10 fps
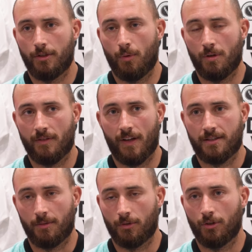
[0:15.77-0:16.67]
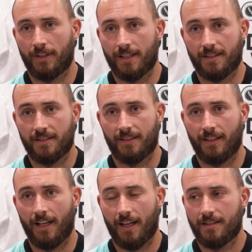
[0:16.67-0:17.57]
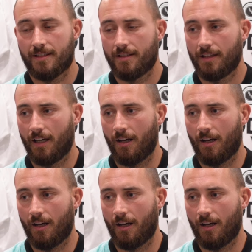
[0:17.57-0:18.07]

The boys have had some good distance in their legs,